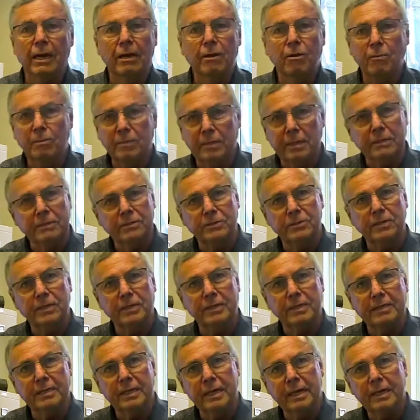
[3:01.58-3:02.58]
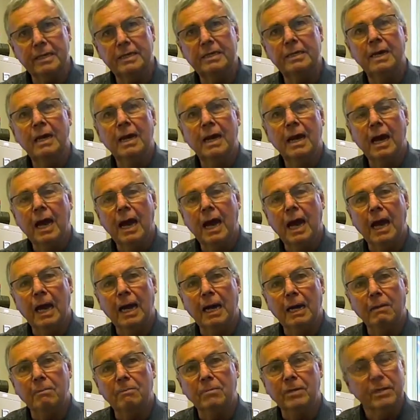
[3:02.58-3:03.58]
I hope that you can attend,
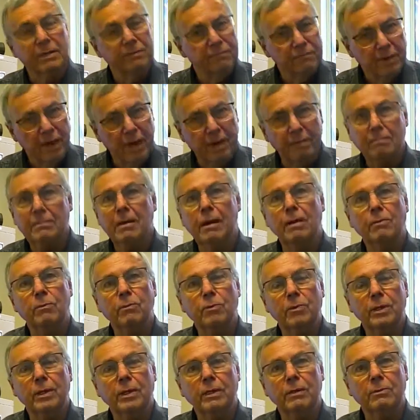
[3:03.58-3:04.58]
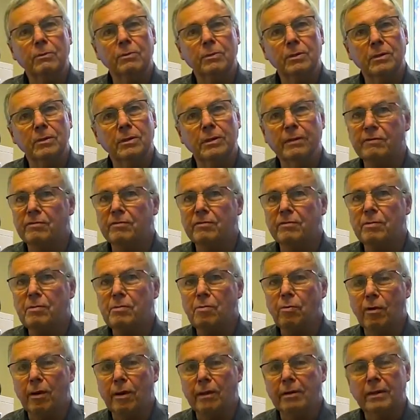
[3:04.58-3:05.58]
but if not, we will give you a
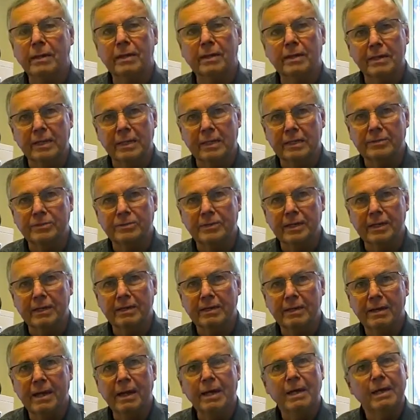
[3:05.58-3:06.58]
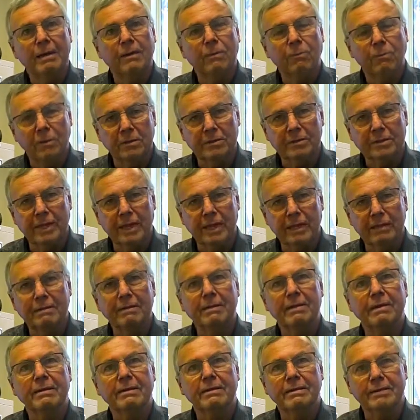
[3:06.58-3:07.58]
report next week. Once again,
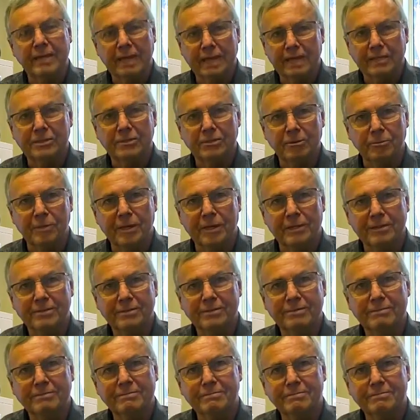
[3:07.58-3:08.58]
thanks so much.